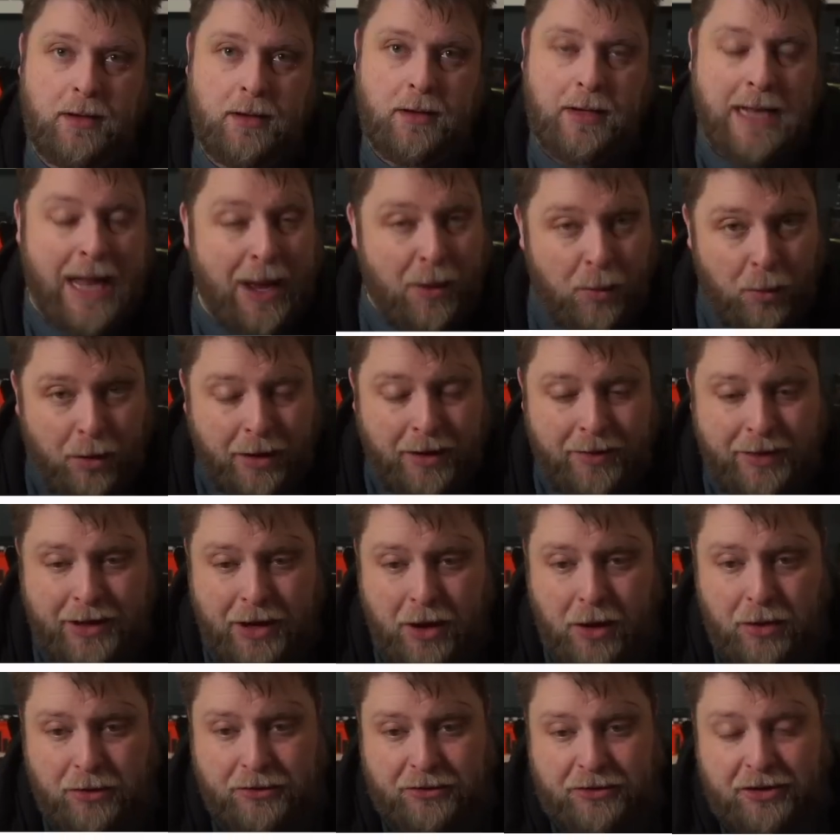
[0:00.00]
Now, one of the
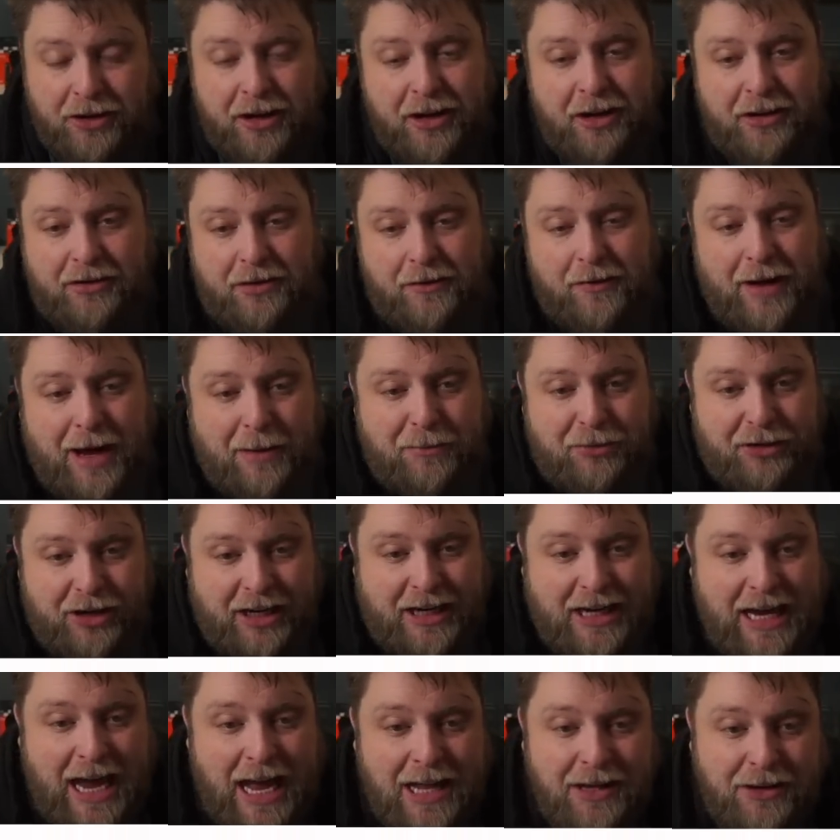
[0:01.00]
alternative apps you
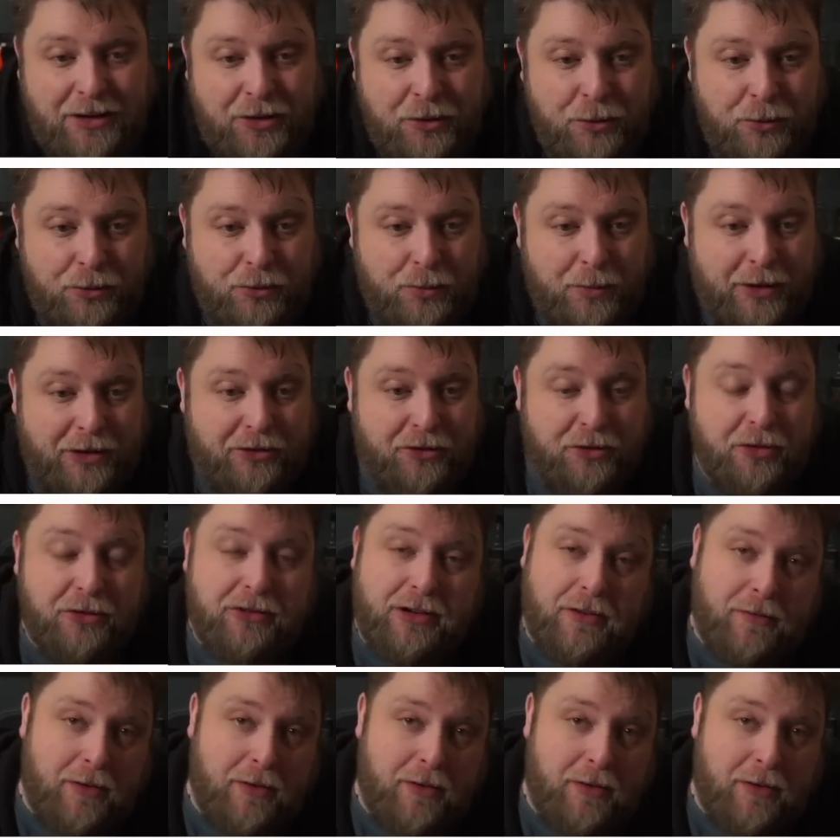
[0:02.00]
can use, which does have